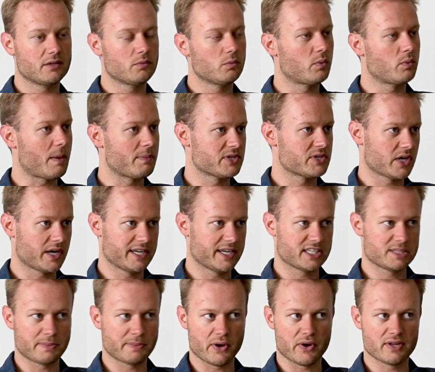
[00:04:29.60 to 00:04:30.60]
website
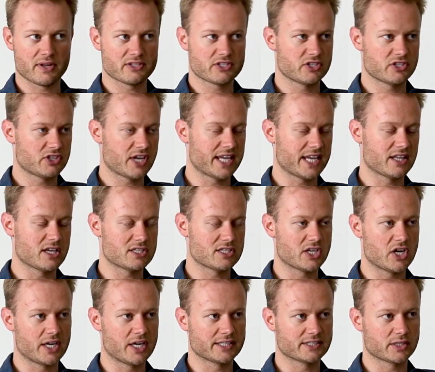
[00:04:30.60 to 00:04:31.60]
experience, and take those
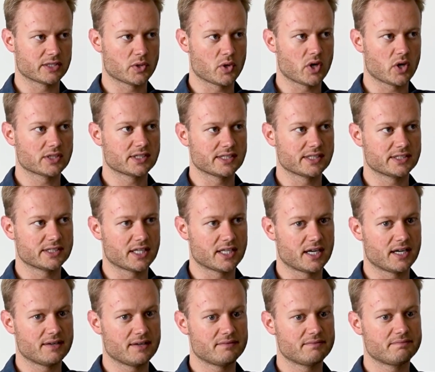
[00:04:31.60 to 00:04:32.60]
learnings across
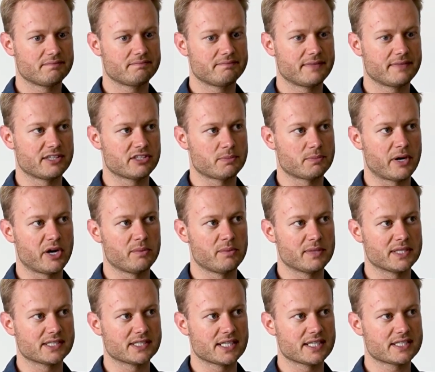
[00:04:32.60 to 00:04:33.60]
into my own
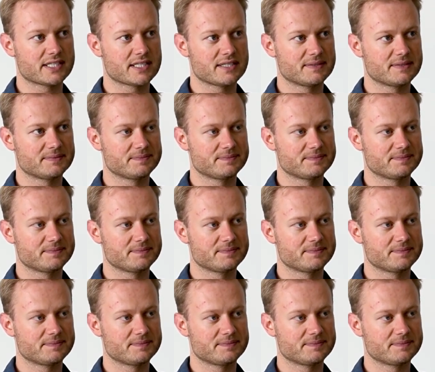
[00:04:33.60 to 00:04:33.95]
business.